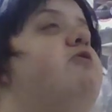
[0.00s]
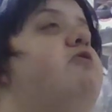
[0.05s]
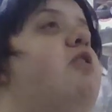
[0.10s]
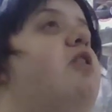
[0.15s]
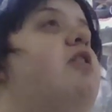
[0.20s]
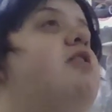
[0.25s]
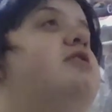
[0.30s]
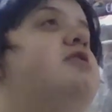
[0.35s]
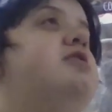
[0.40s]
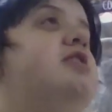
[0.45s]

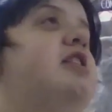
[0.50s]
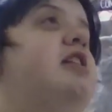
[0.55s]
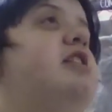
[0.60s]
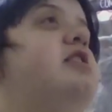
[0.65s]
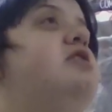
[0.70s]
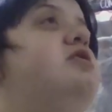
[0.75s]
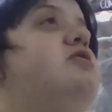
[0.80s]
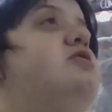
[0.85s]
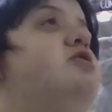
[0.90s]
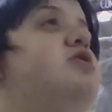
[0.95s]

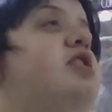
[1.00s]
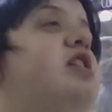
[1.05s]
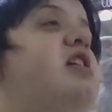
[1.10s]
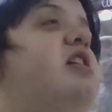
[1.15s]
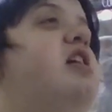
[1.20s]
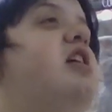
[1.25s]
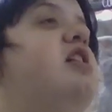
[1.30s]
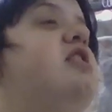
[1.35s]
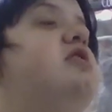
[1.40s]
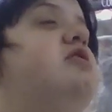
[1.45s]
Foxy,
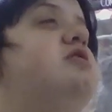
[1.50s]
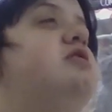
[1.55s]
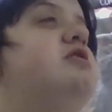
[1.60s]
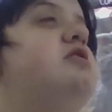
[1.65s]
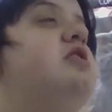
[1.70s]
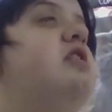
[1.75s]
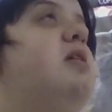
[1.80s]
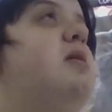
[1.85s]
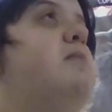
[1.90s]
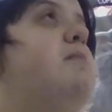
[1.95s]
Chica,
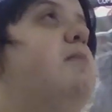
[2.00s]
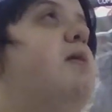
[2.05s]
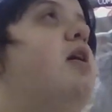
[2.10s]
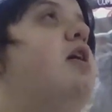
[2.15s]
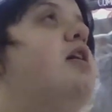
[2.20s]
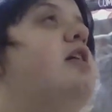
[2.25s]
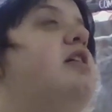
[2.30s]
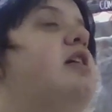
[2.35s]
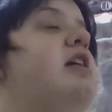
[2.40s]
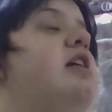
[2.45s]

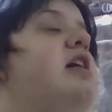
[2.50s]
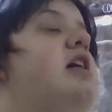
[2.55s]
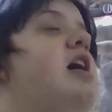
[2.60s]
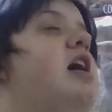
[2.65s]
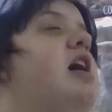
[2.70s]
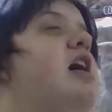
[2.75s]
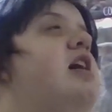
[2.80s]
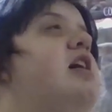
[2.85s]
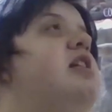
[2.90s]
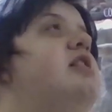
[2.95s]
Bonnie,
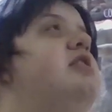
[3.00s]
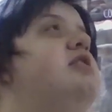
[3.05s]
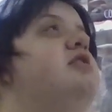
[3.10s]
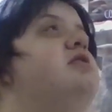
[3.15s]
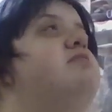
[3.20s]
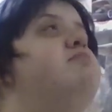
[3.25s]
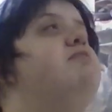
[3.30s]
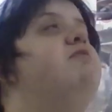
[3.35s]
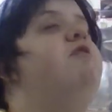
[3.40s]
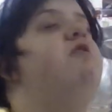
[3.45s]

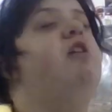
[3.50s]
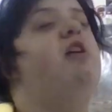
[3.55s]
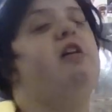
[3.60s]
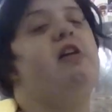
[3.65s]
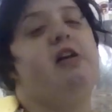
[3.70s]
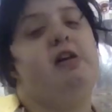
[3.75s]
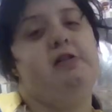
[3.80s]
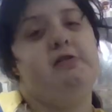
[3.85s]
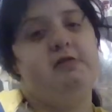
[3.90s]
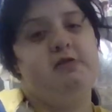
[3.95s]
and
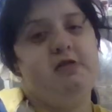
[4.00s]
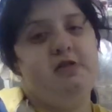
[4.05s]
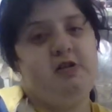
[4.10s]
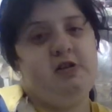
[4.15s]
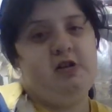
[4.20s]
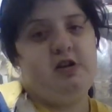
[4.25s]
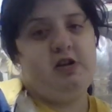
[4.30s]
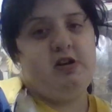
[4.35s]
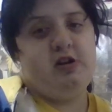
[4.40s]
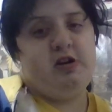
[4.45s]
Freddy.
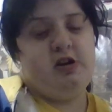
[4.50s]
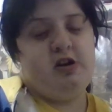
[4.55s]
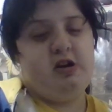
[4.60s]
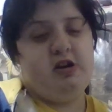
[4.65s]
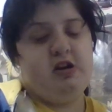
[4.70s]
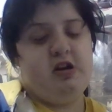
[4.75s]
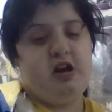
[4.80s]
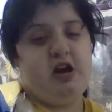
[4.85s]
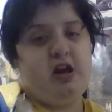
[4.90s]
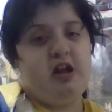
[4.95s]

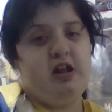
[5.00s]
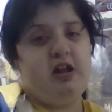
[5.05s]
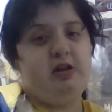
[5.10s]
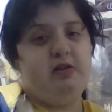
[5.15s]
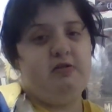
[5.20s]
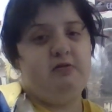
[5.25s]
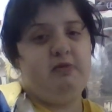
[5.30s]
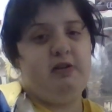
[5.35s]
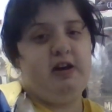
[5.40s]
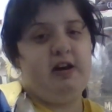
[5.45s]

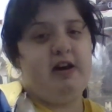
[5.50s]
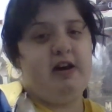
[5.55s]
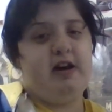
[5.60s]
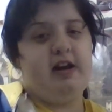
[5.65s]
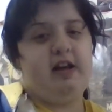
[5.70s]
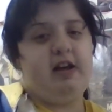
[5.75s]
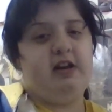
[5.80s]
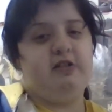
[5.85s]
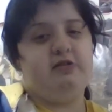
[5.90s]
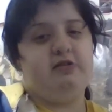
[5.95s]
And we
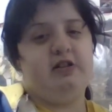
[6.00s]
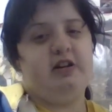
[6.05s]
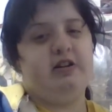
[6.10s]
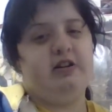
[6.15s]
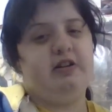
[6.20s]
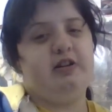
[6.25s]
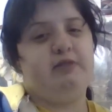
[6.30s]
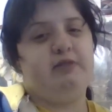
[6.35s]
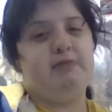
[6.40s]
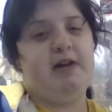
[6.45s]
got you
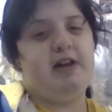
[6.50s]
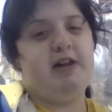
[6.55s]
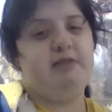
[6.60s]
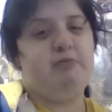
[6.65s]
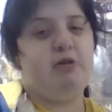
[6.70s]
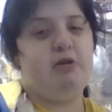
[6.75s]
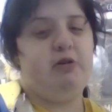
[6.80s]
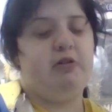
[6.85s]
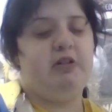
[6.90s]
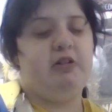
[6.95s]
already met
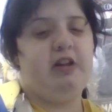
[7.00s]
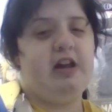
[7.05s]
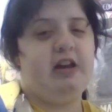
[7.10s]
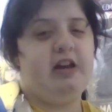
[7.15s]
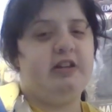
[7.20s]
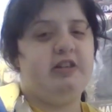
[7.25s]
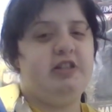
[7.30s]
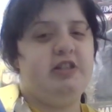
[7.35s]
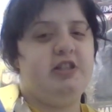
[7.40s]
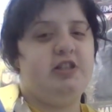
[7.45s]

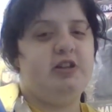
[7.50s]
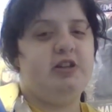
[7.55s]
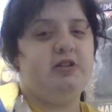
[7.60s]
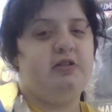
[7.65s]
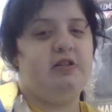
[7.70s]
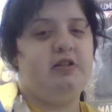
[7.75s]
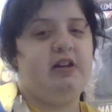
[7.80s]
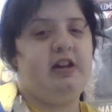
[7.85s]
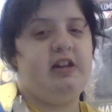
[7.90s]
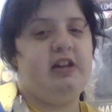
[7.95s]
Marionette,
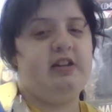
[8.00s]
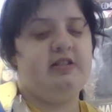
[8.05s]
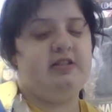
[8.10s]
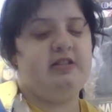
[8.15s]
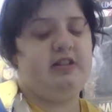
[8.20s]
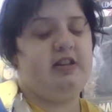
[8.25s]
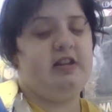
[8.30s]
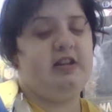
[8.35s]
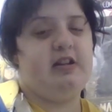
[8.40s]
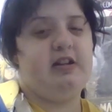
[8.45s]
so he's
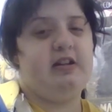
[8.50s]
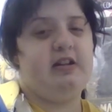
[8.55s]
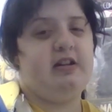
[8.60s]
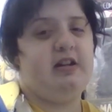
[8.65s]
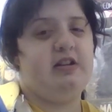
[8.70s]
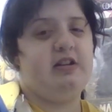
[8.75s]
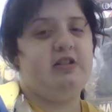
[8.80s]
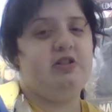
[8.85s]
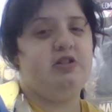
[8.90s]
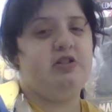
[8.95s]
needed,
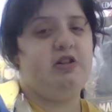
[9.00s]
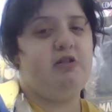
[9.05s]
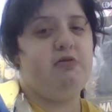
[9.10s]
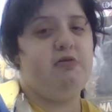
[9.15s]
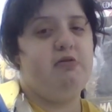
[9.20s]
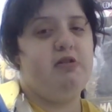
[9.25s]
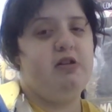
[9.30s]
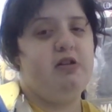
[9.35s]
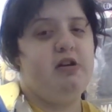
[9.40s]
and Joe.